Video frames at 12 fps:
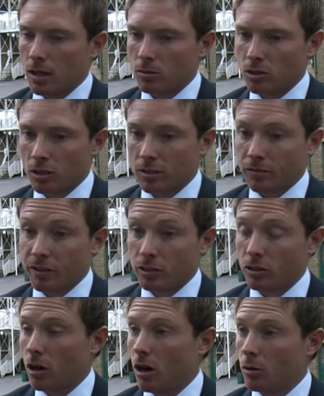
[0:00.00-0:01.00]
Uh, it was nice to finish
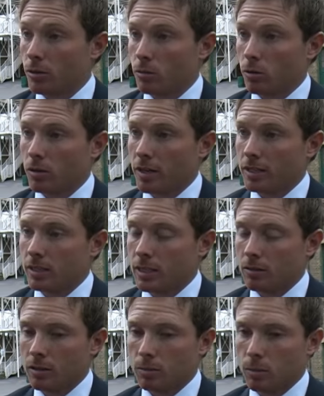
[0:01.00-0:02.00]
on a high with the one-day
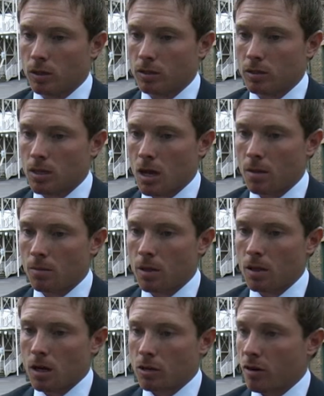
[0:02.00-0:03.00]
series, but um,
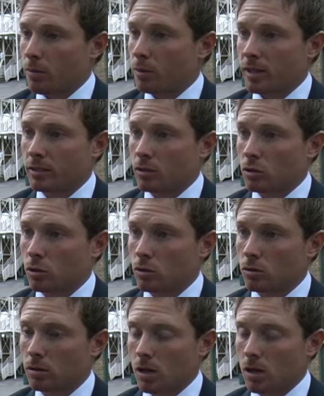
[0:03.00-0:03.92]
a great place to tour.